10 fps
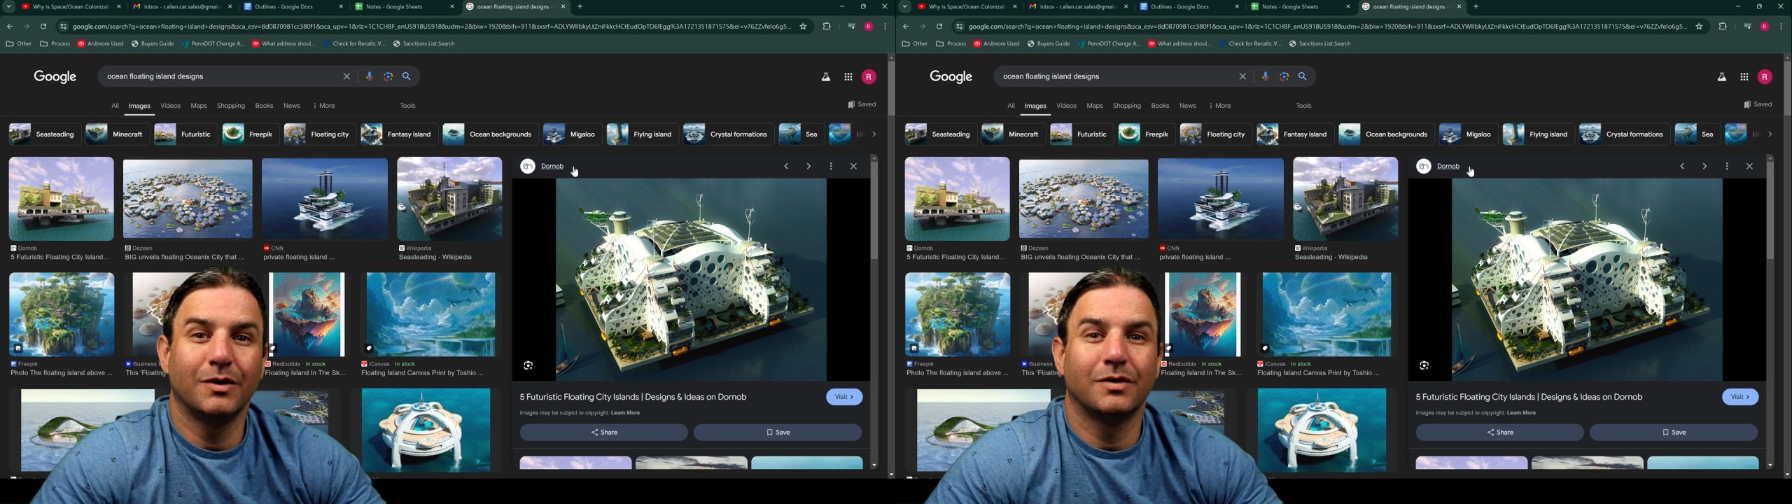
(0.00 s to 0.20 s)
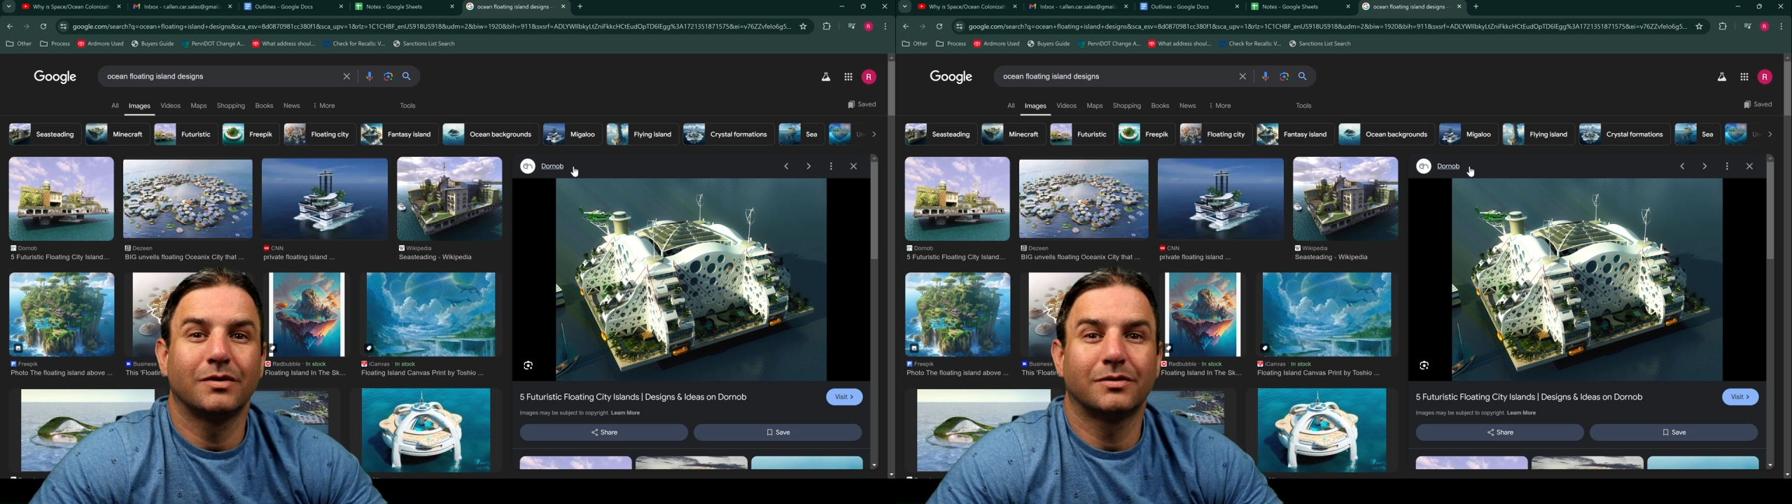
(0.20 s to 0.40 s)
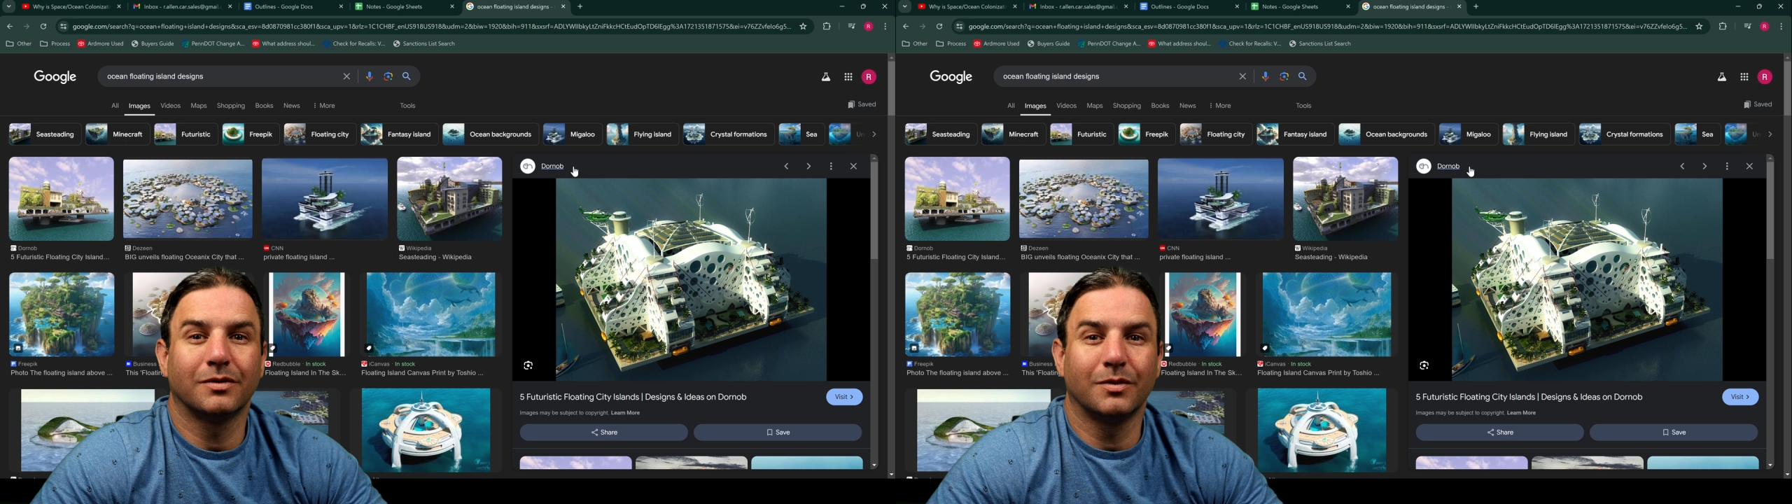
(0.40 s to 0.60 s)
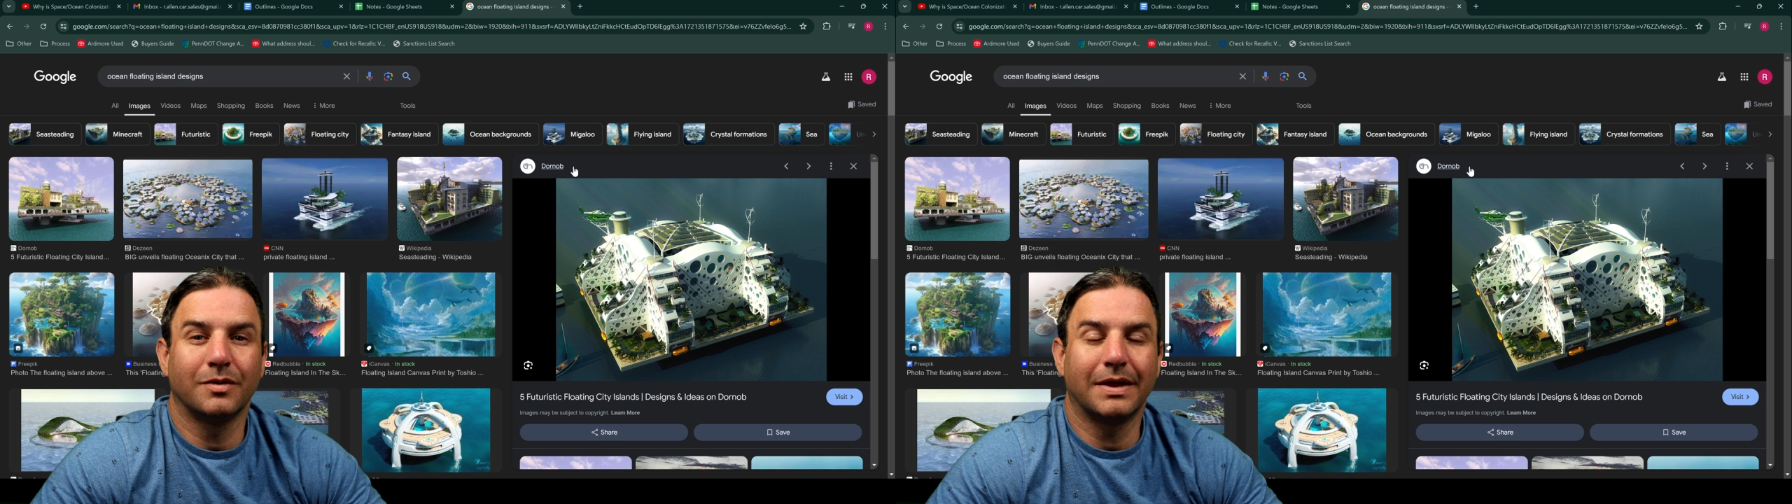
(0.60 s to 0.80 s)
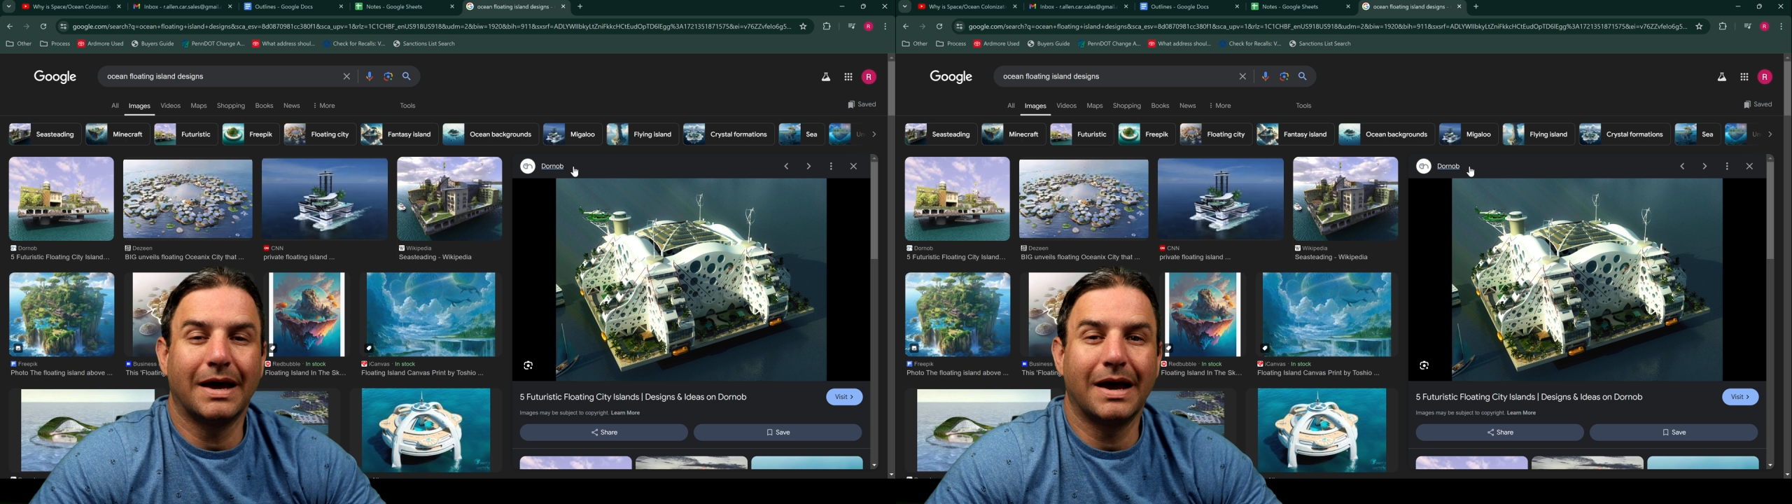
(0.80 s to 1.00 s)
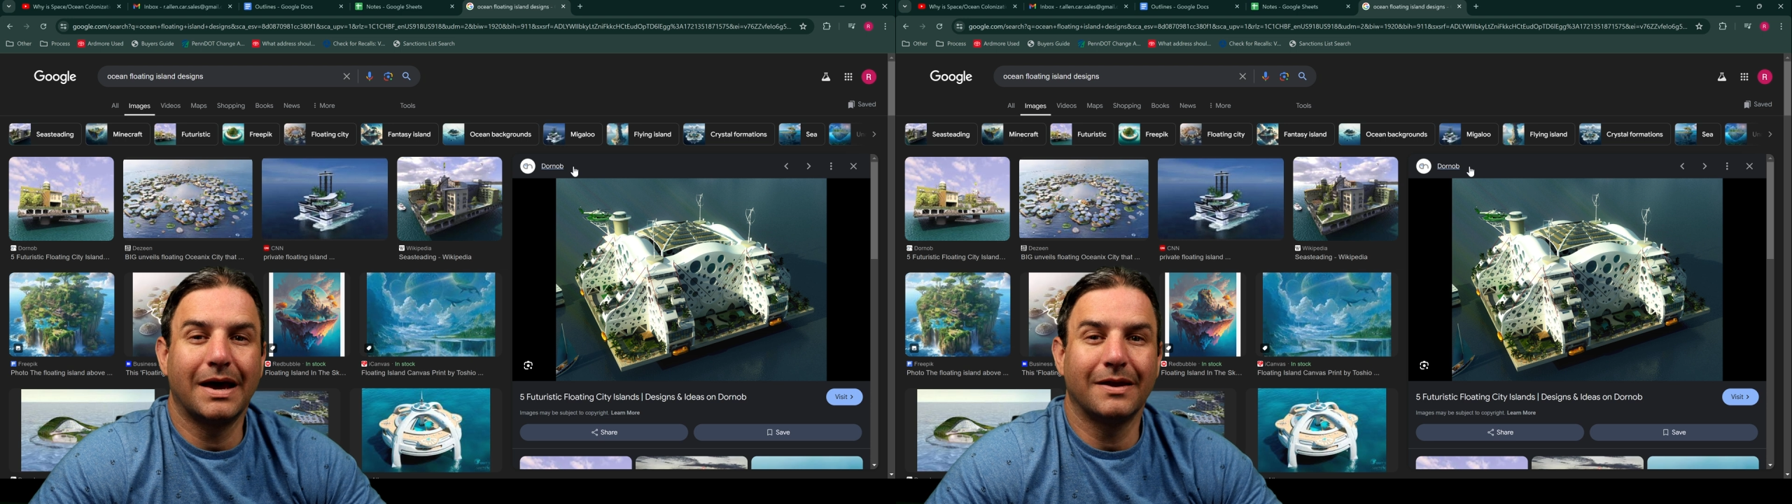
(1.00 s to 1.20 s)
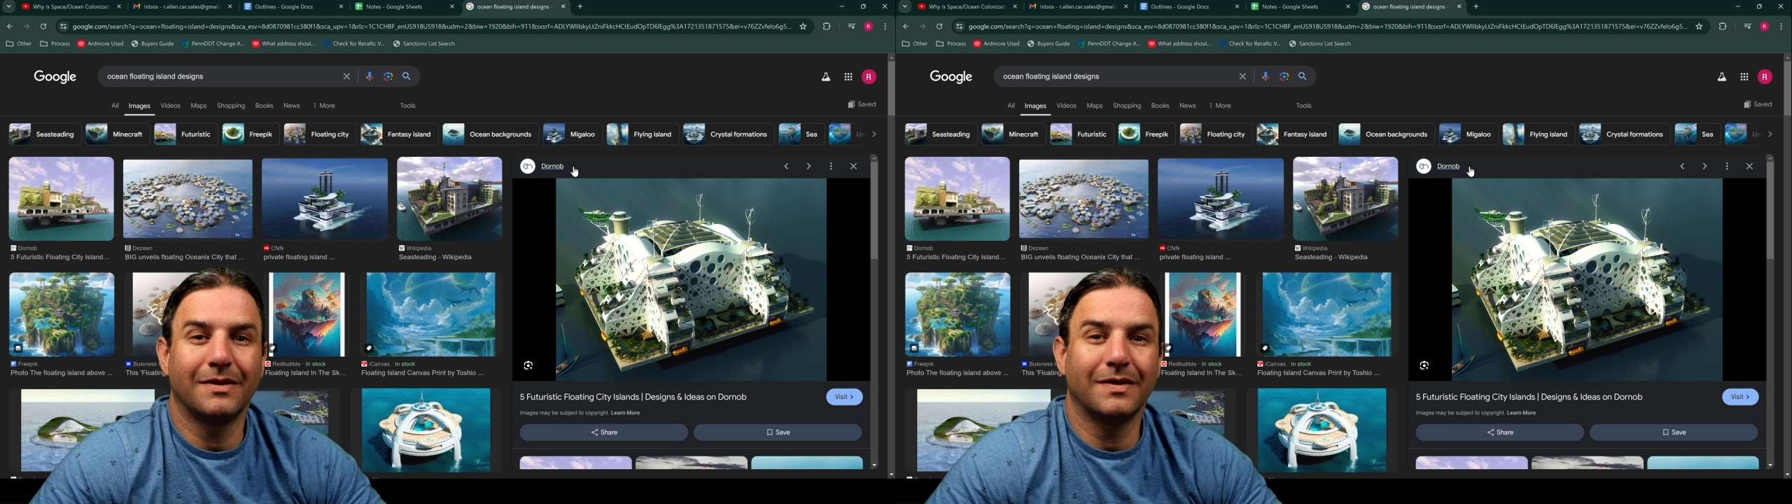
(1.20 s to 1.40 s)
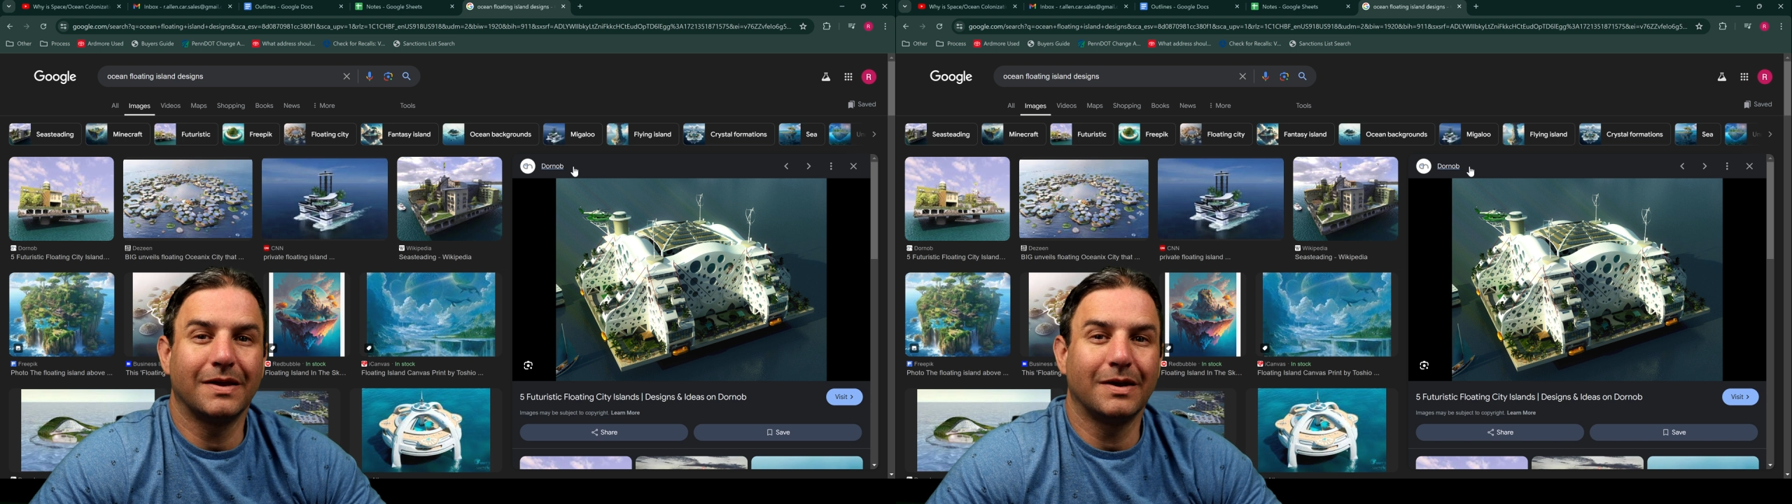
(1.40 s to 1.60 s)
so that
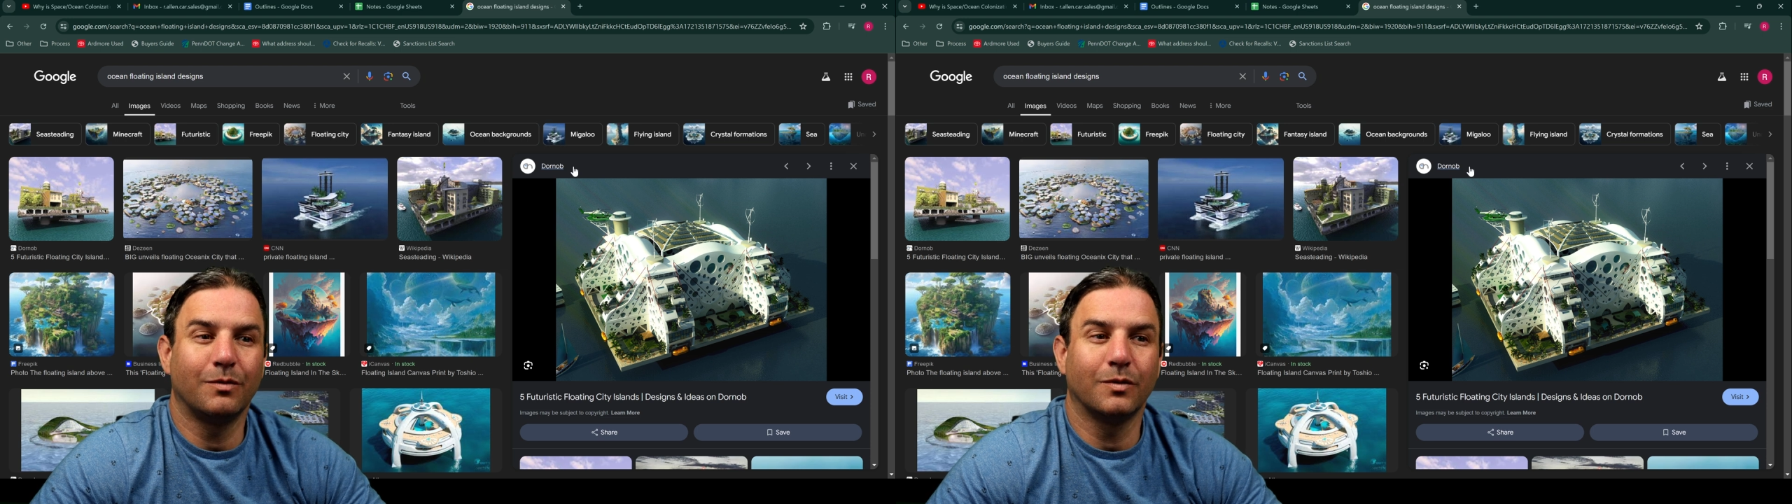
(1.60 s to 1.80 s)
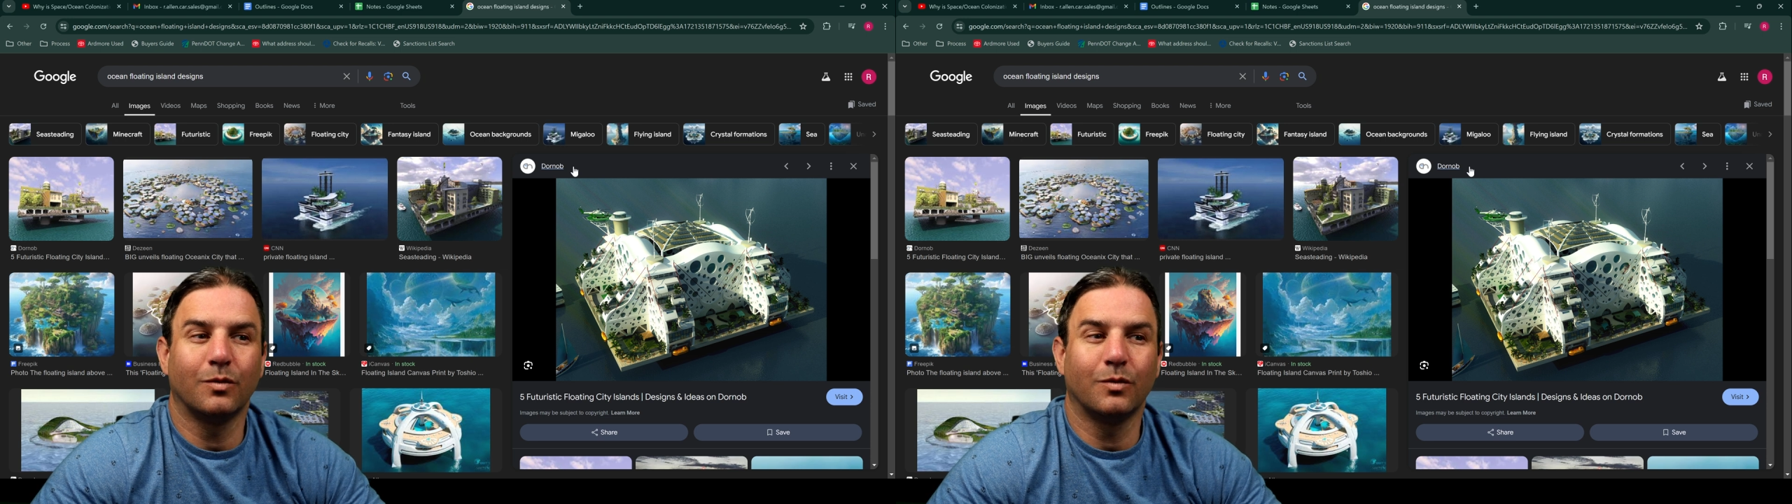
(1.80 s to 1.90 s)
they will